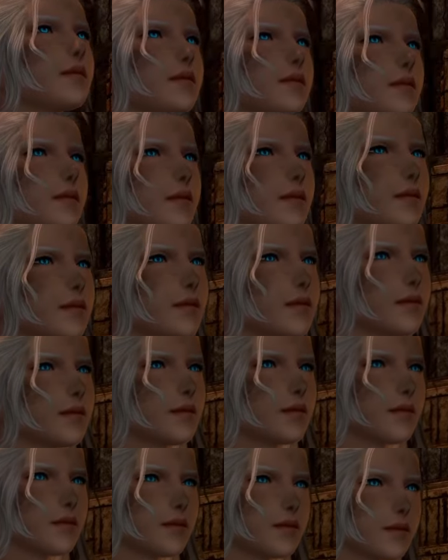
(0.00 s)
get
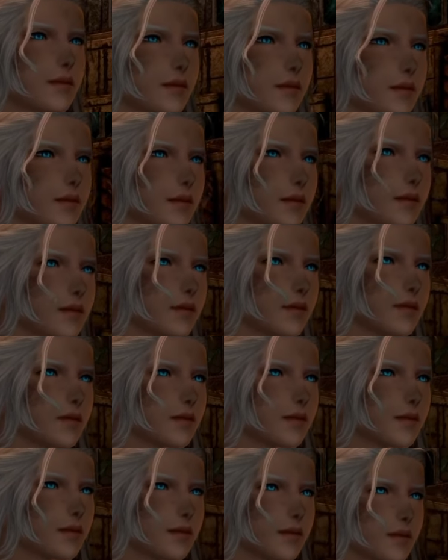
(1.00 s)
this to
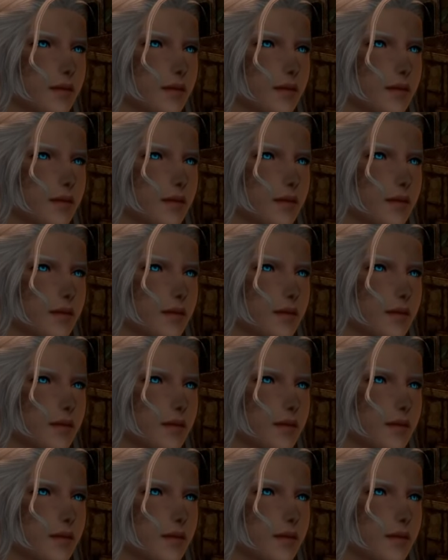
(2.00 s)
such